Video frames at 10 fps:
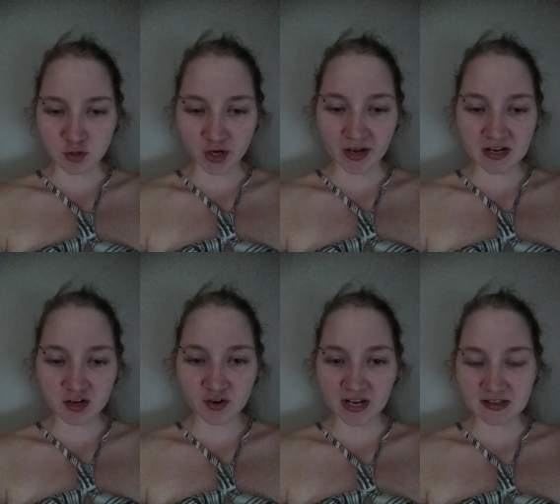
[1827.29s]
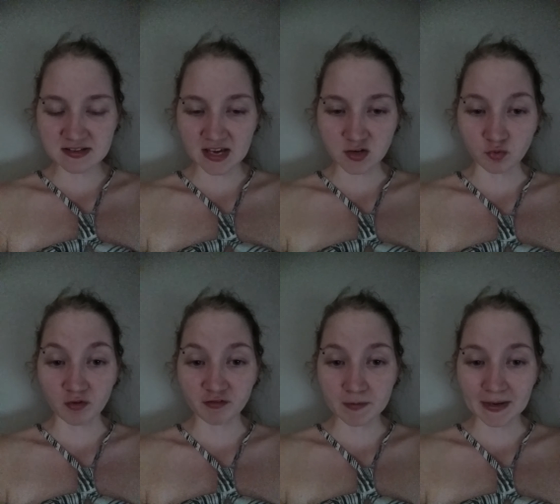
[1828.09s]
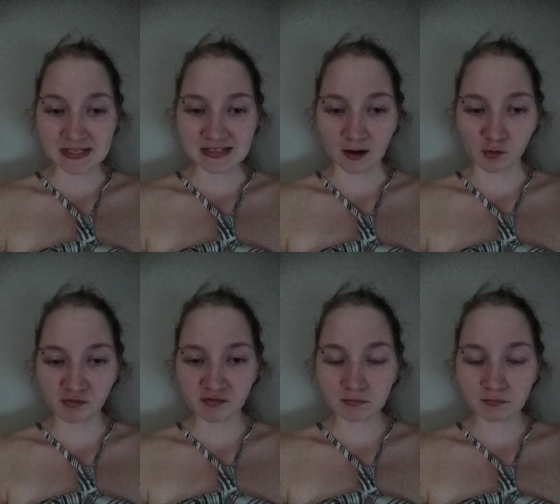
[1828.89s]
trying to create a schedule for myself.